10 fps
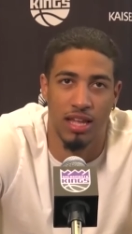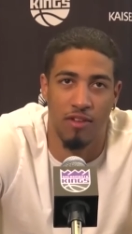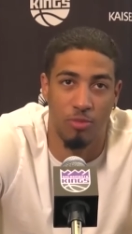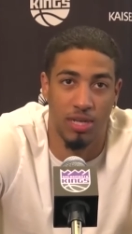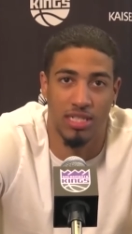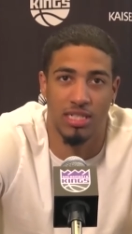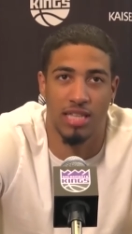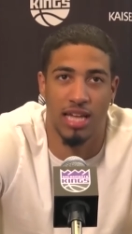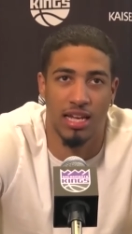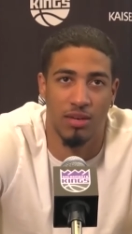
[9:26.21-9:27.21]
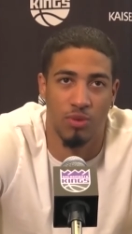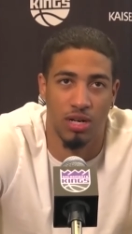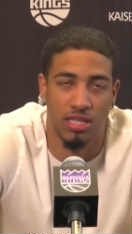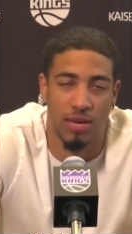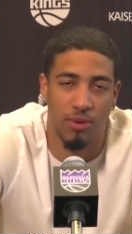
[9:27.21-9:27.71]
everybody sees that and it
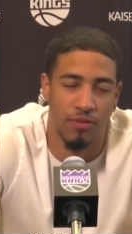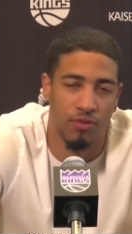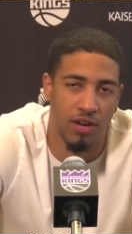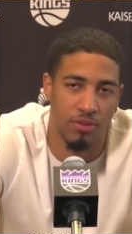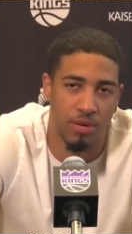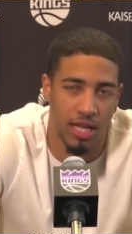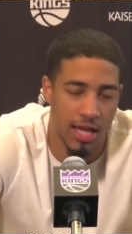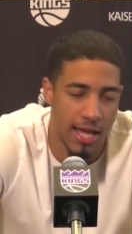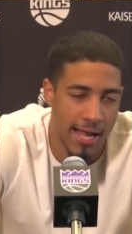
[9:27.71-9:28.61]
works that way for everybody